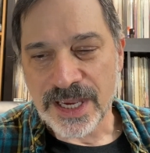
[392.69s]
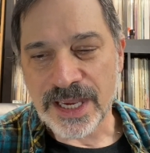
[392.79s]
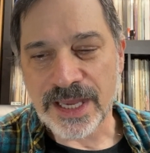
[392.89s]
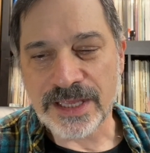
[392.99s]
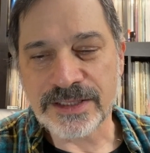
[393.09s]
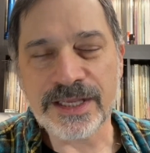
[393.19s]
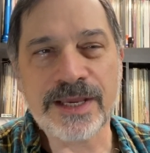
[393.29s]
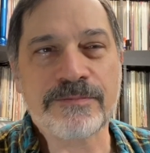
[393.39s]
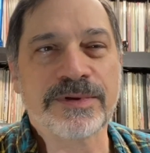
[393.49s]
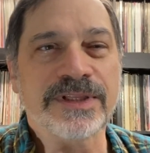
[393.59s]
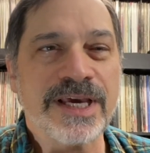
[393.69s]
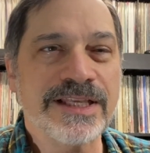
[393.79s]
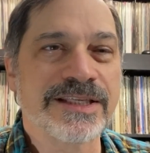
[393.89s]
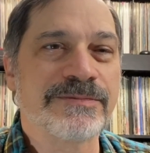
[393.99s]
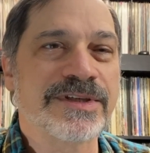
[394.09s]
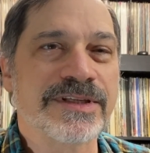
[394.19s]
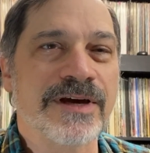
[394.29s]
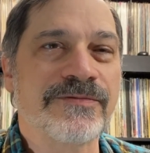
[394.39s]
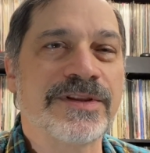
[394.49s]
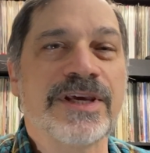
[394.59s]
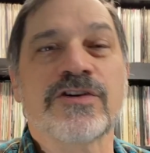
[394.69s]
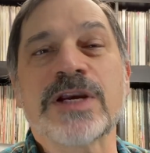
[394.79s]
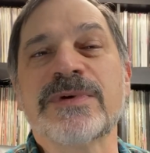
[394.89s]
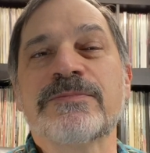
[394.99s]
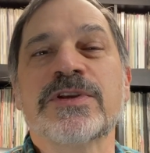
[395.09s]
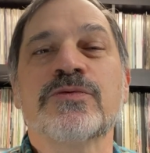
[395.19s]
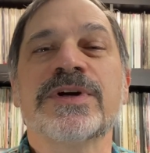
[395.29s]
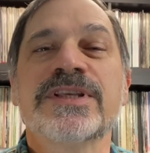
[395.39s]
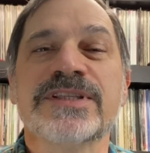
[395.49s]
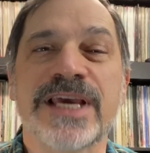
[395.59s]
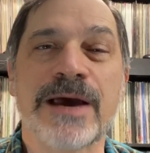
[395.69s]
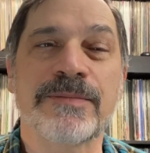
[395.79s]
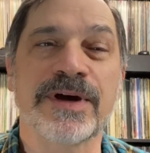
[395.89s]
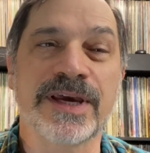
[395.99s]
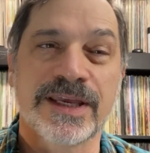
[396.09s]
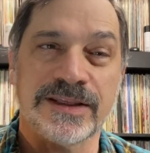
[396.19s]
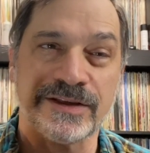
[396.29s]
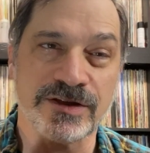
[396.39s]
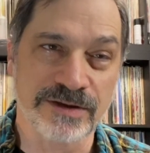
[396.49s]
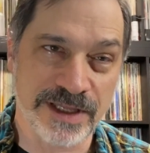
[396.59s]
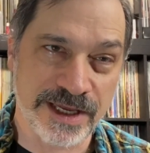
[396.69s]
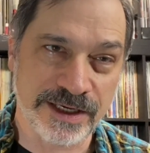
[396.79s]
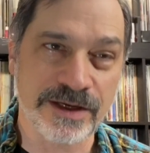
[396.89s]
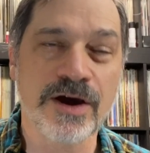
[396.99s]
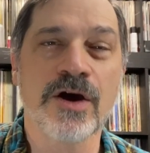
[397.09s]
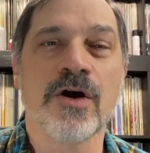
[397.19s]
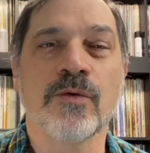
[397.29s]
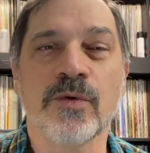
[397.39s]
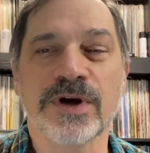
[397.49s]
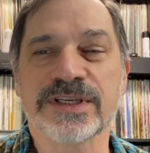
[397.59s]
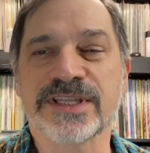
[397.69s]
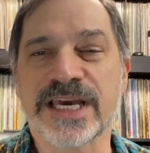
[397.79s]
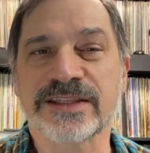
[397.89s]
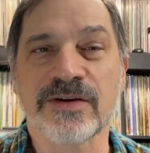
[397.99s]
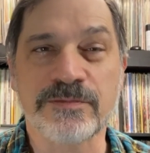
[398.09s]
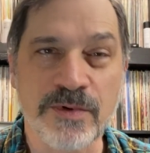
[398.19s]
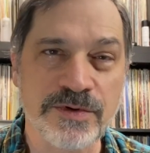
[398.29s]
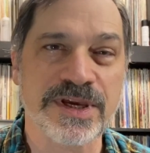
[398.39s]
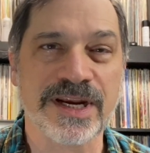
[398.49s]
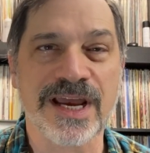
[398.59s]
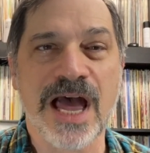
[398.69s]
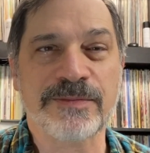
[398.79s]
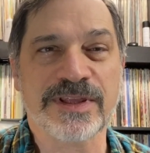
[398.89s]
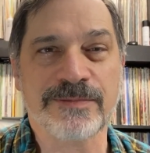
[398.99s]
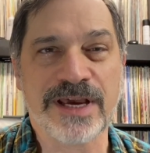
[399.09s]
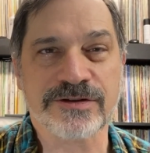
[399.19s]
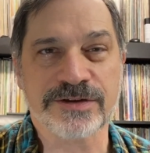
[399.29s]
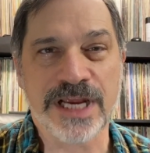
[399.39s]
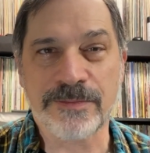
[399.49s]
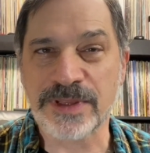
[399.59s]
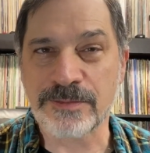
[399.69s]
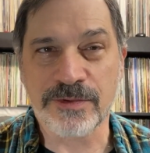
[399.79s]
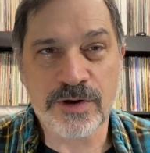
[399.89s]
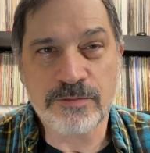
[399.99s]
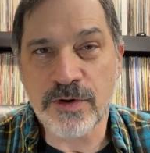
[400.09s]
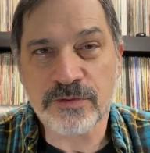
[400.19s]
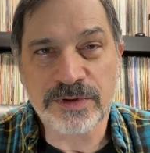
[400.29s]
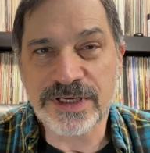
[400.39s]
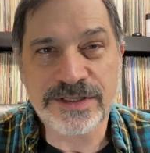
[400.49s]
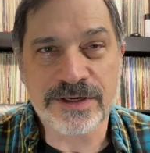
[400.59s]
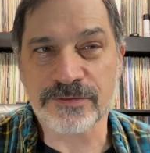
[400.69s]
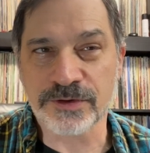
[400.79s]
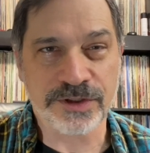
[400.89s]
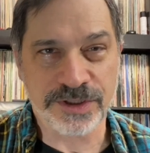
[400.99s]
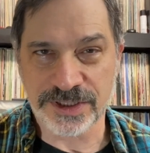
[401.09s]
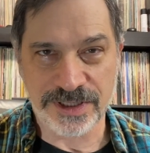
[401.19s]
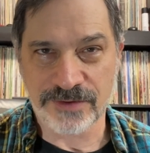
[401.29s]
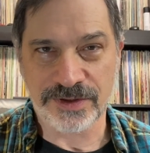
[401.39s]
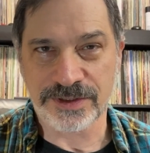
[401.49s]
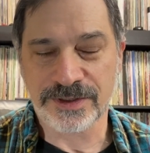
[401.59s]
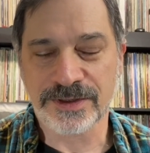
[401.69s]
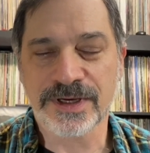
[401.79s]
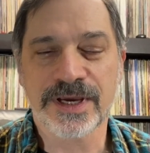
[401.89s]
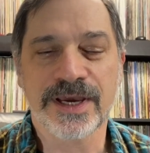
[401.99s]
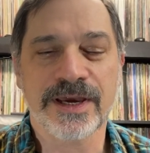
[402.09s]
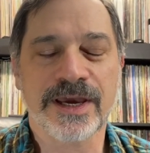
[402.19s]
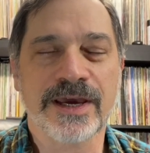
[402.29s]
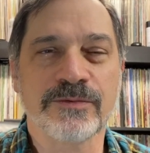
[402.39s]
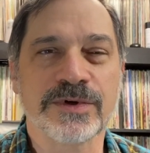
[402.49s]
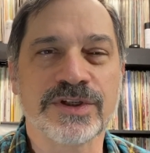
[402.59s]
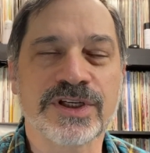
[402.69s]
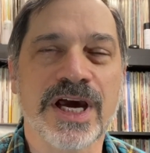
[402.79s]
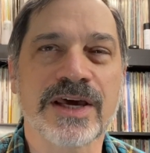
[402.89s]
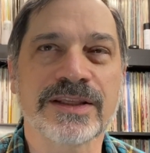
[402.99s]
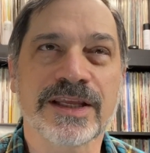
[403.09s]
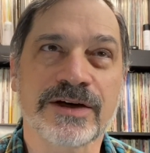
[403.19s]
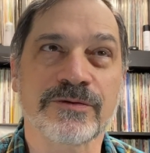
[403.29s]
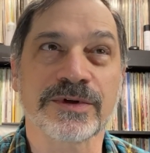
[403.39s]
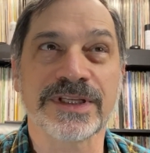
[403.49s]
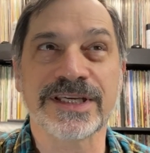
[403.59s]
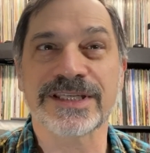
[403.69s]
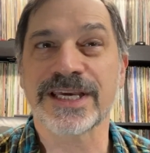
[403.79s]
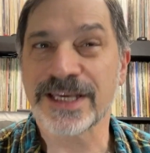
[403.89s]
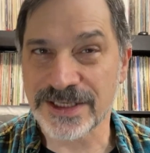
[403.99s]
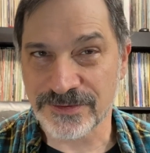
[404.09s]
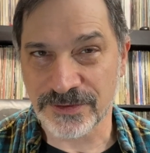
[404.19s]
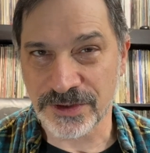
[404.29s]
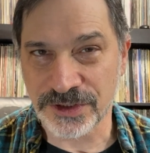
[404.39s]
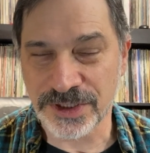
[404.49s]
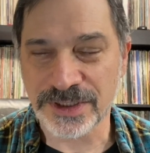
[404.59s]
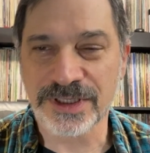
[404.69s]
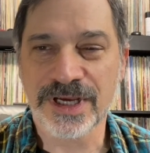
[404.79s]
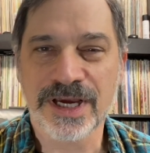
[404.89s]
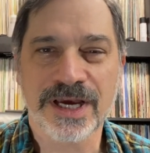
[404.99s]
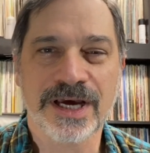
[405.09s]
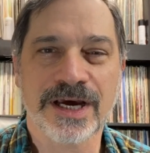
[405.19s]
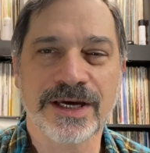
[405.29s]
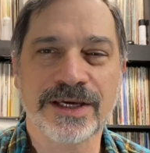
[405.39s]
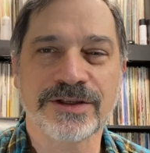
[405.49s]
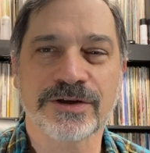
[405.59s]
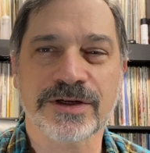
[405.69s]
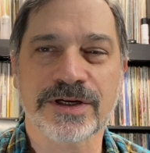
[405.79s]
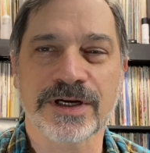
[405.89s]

and they played some stuff. And the agreement between Zappa and Lennon was that they would both get a copy of the master tape and they could both release their versions of it. And when John Lennon released his version, he took